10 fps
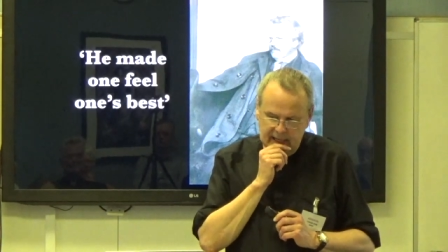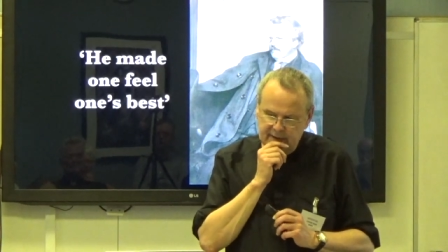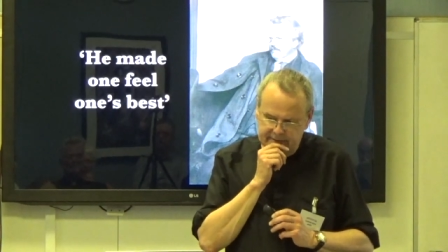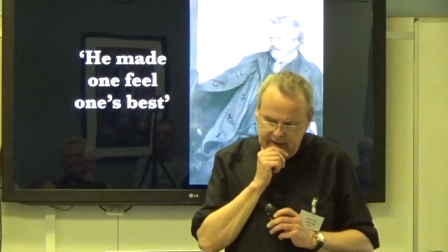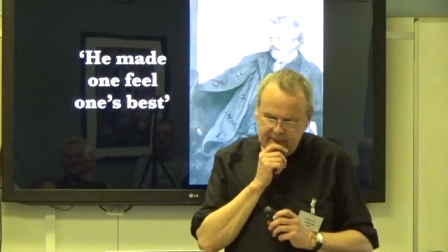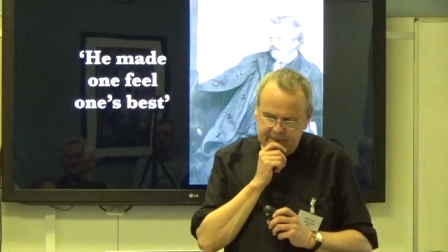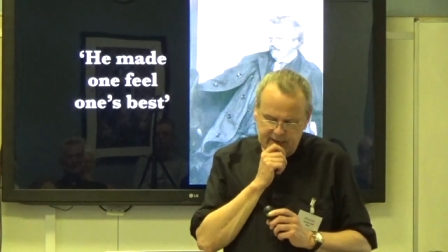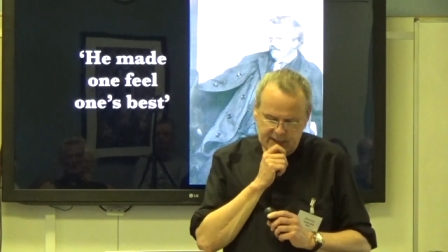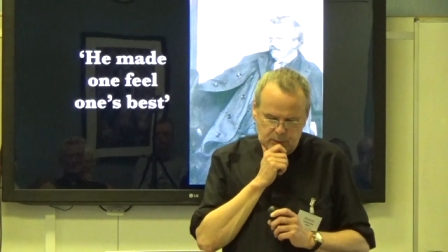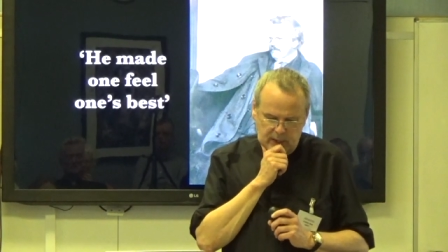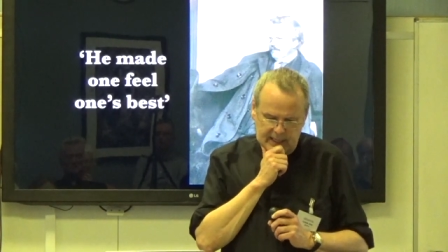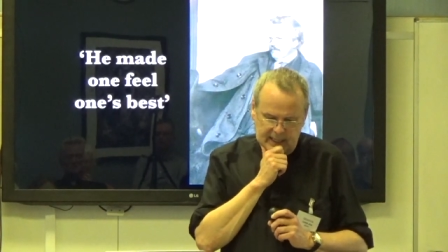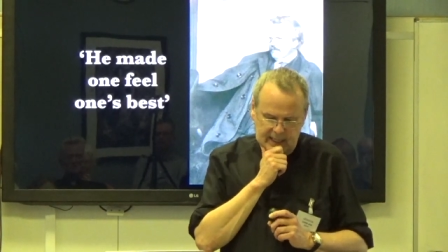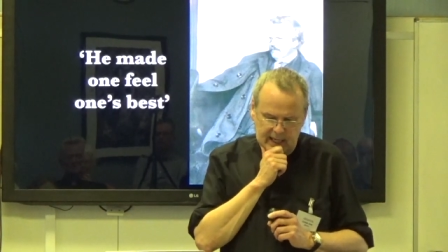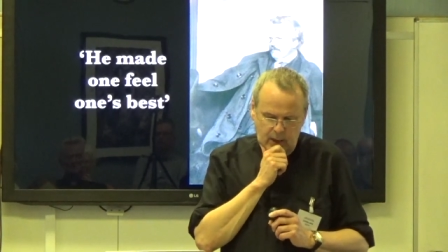The very first one
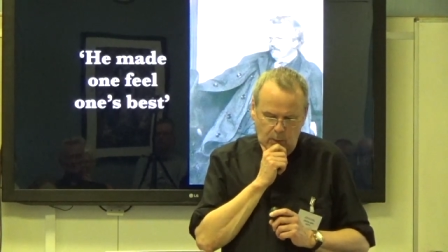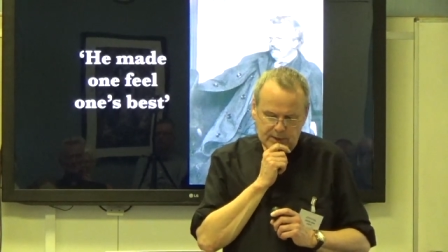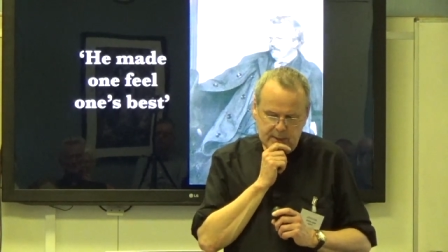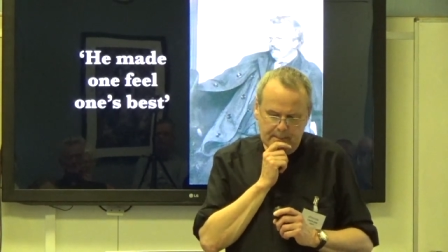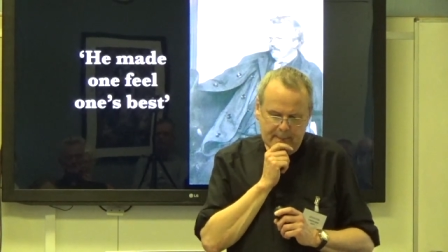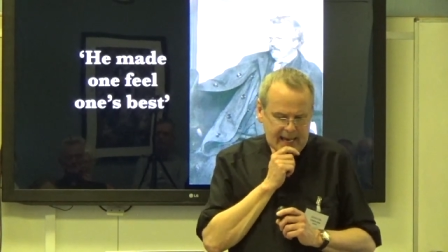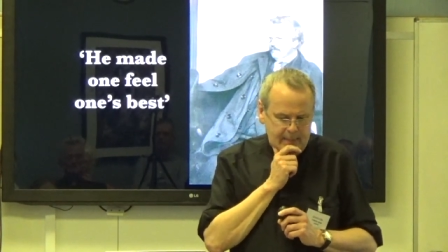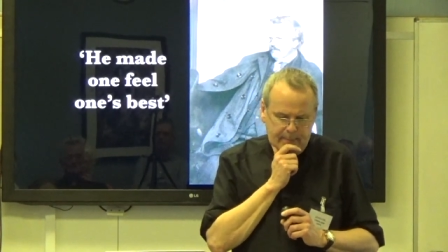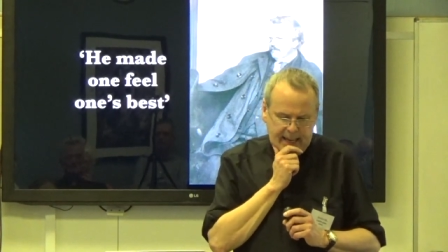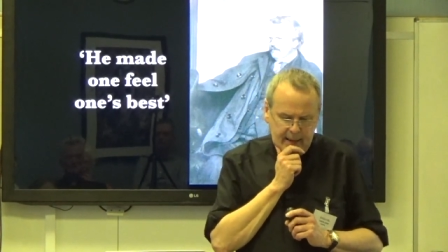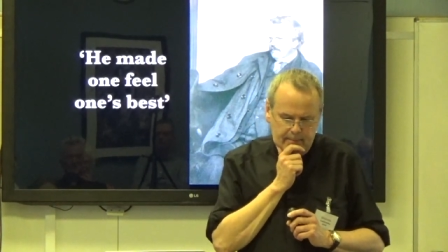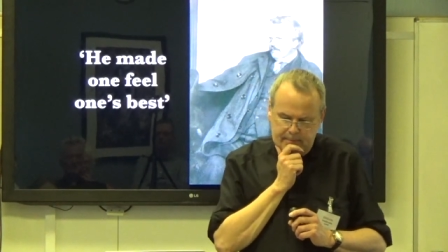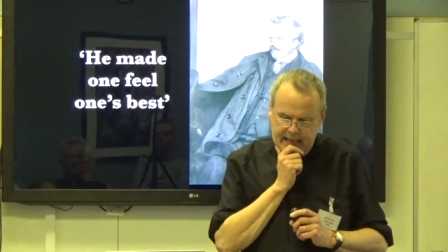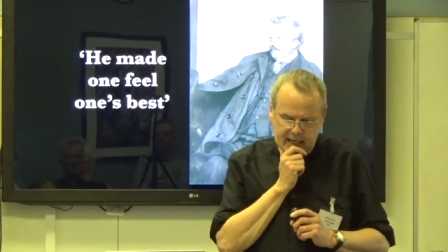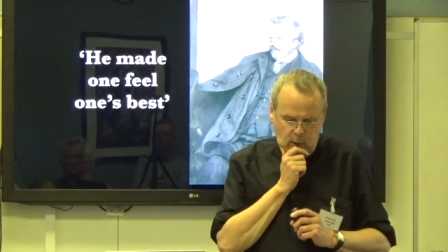was a May ba
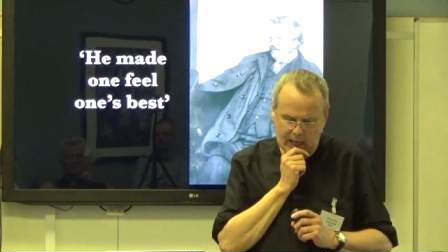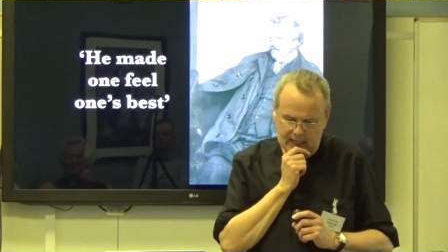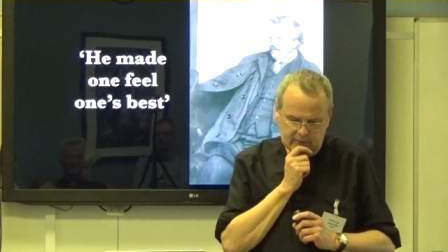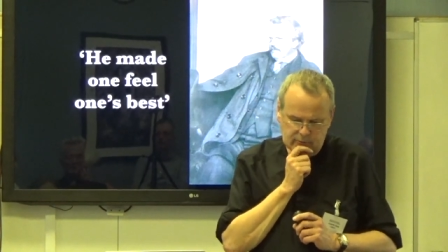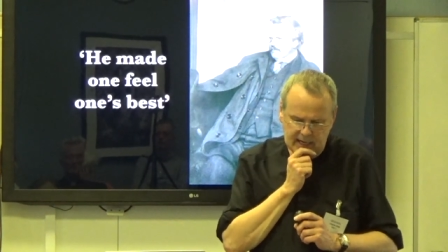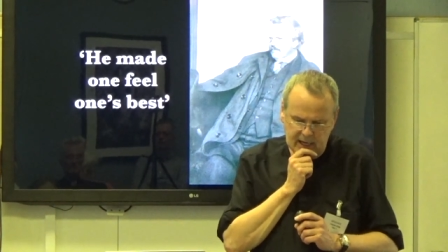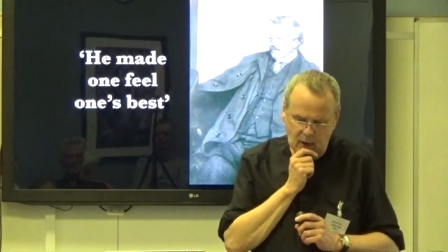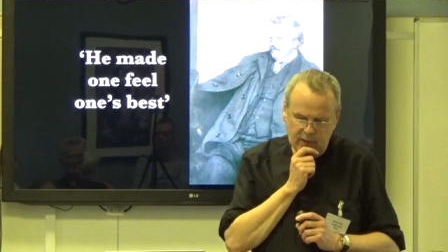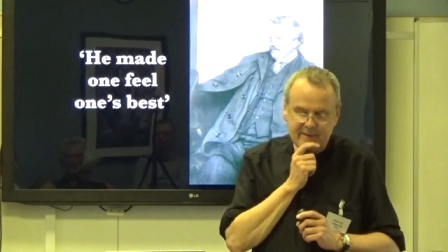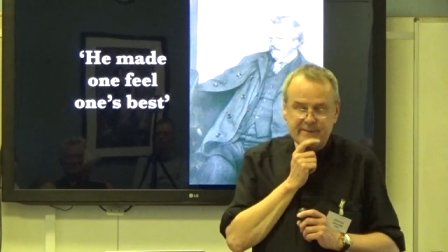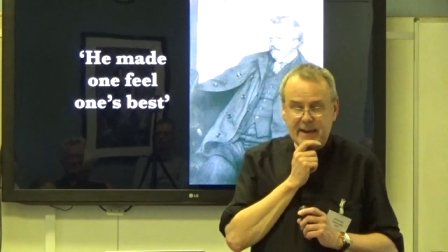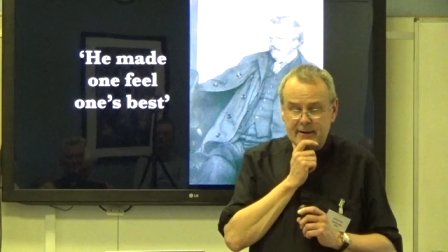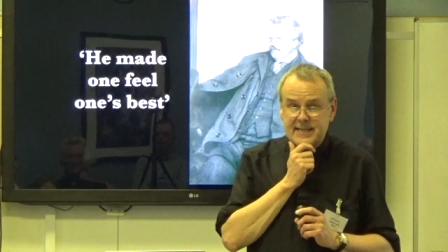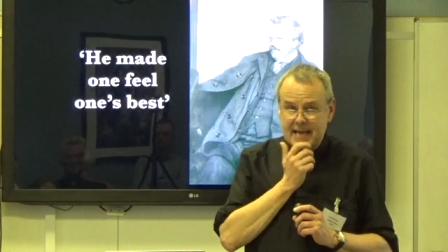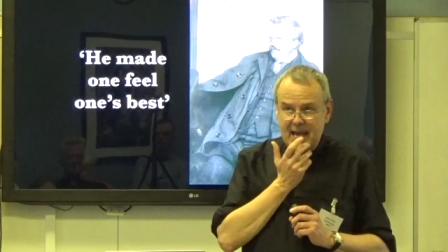Bakewell, written on the
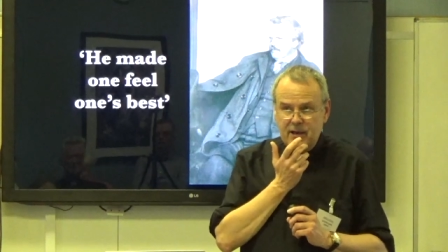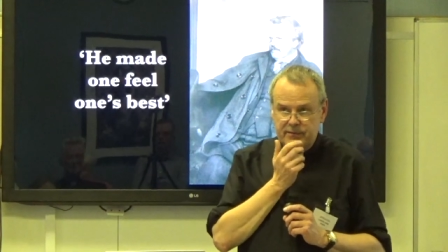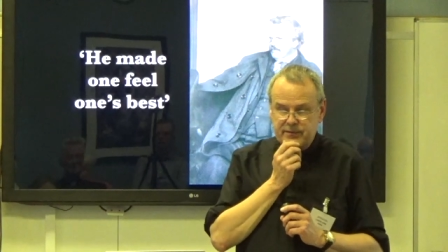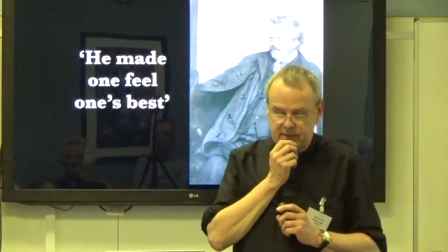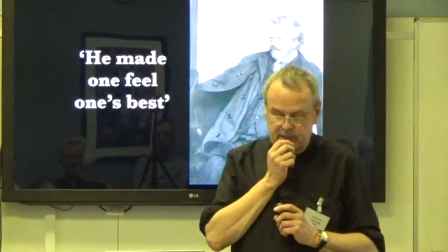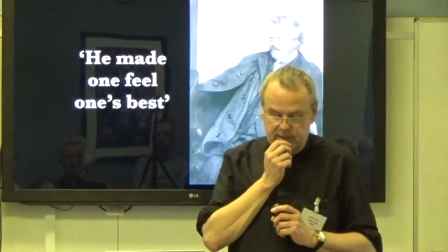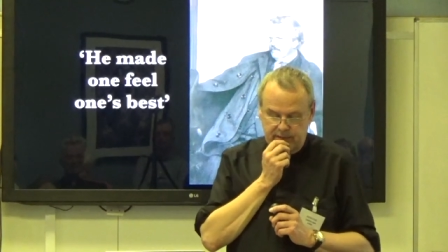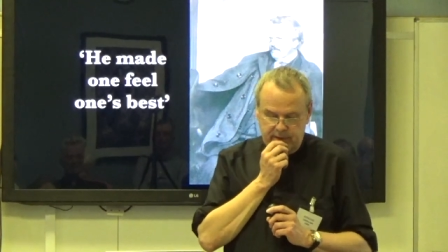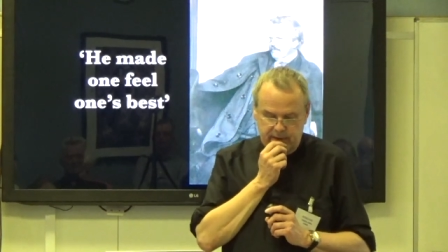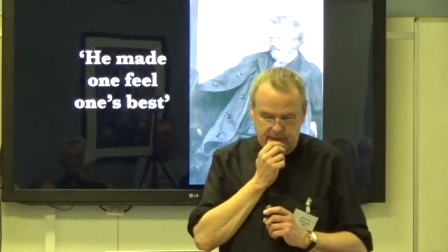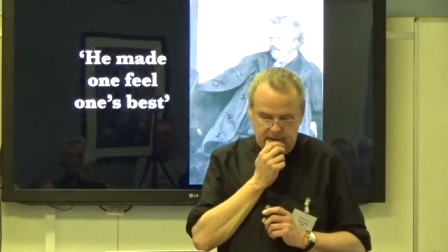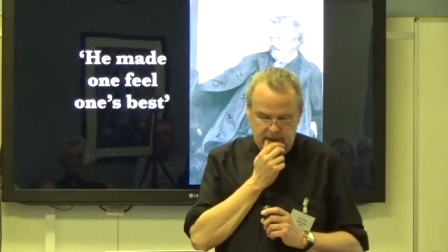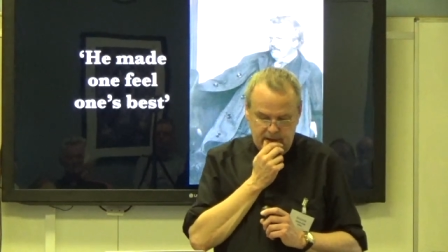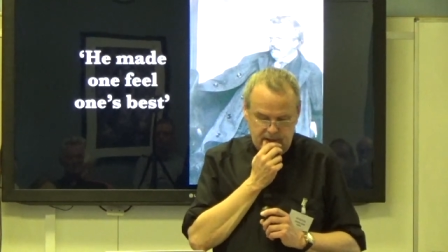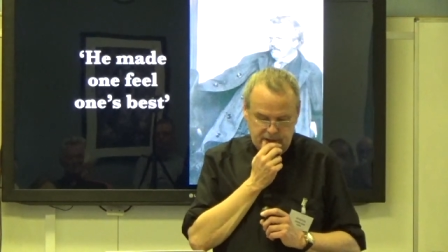very day of, of
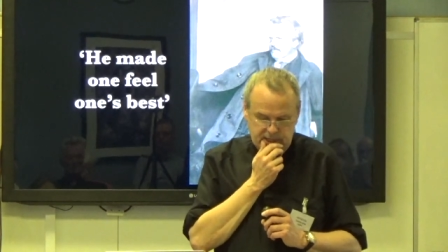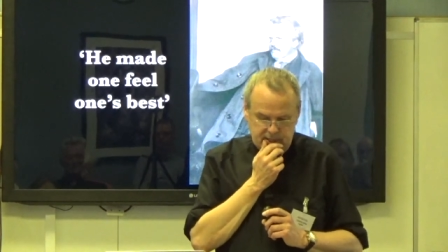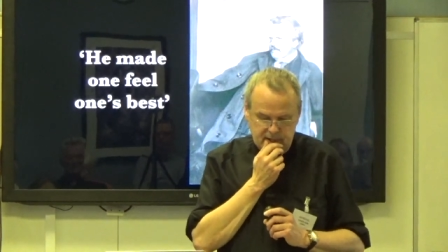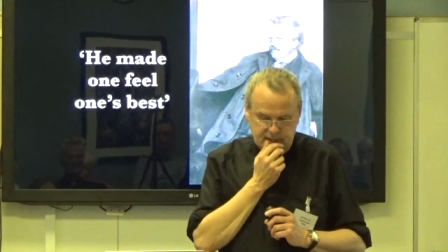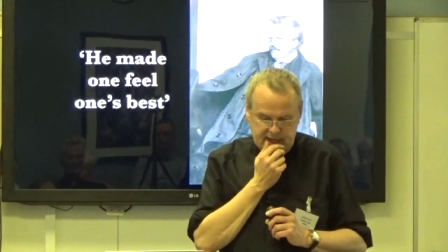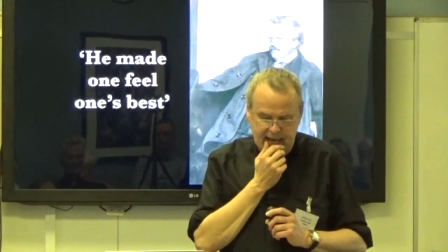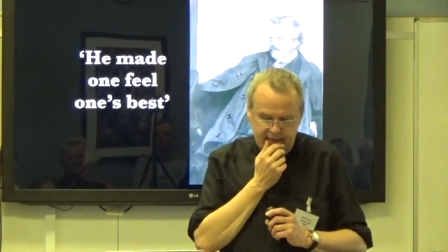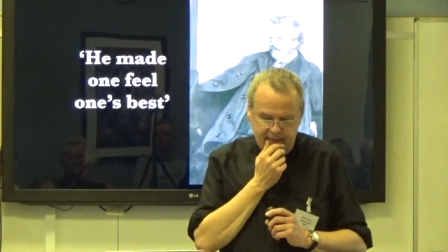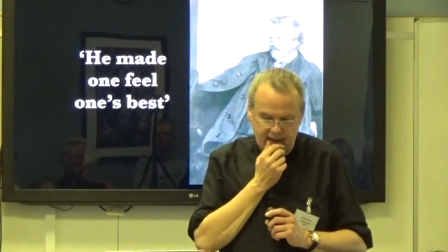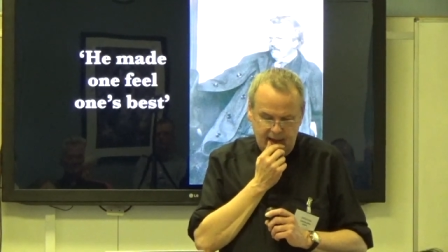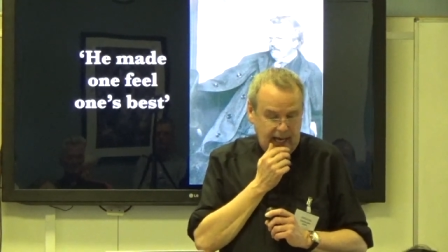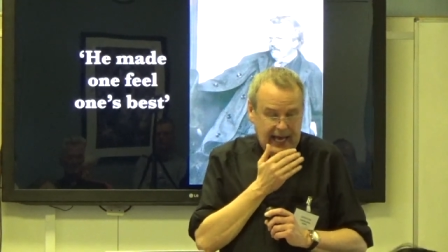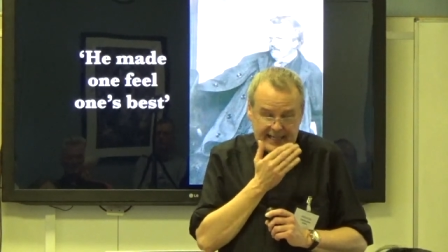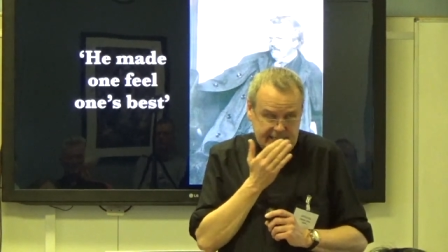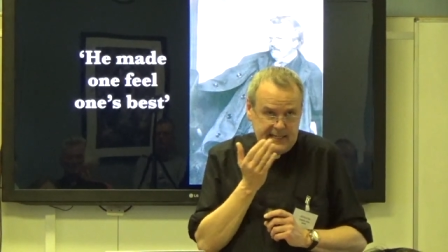uh, Chesterton's death,
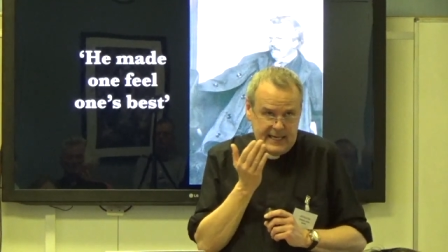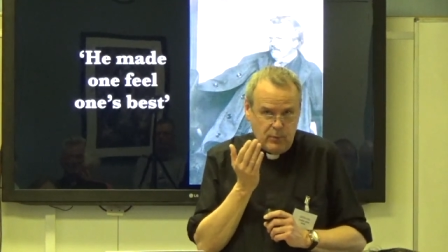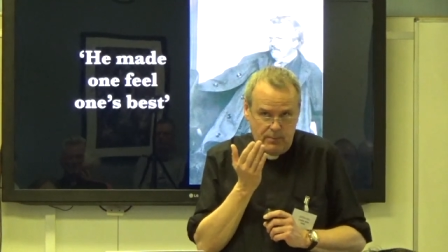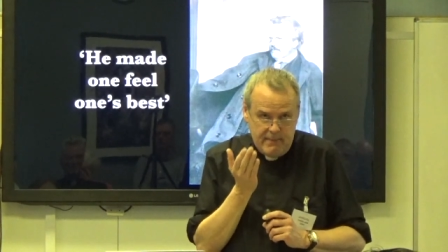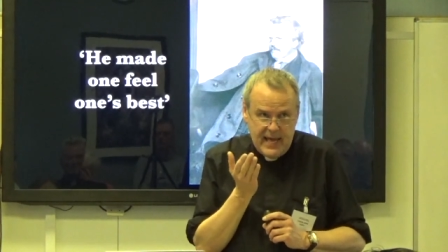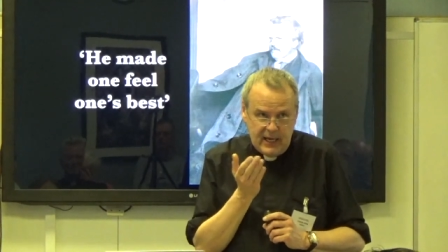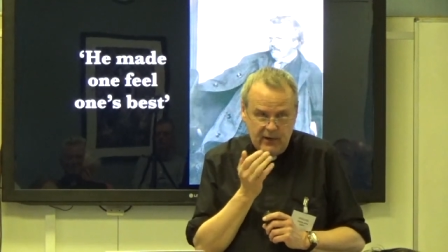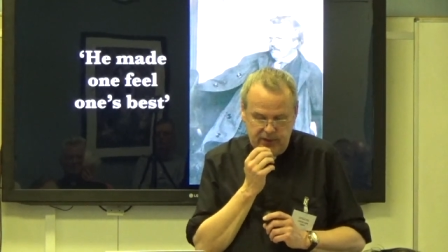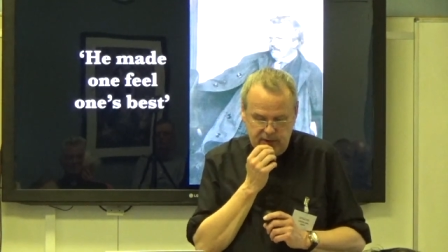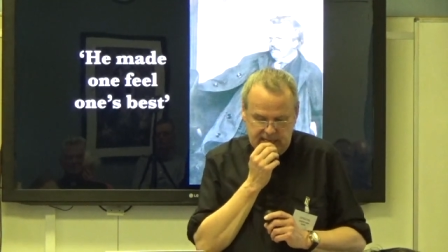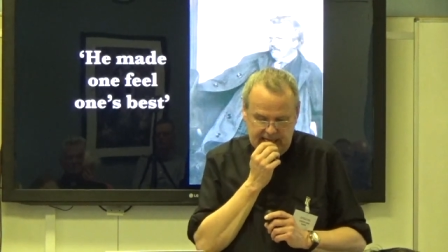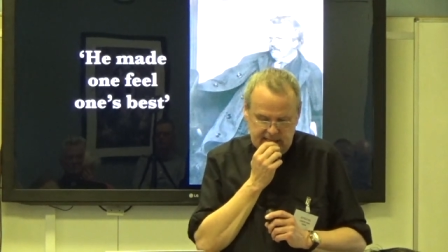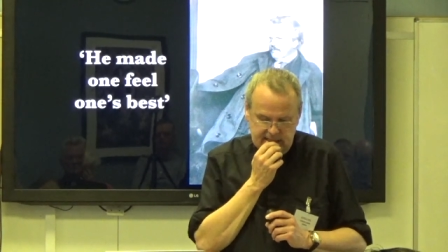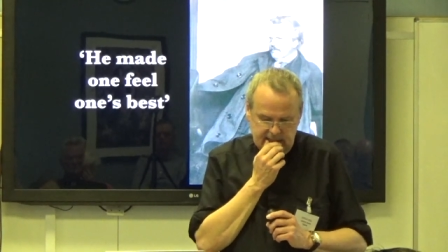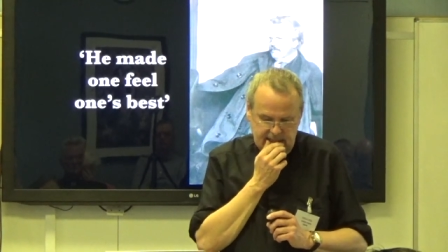as indeed were many of those letters.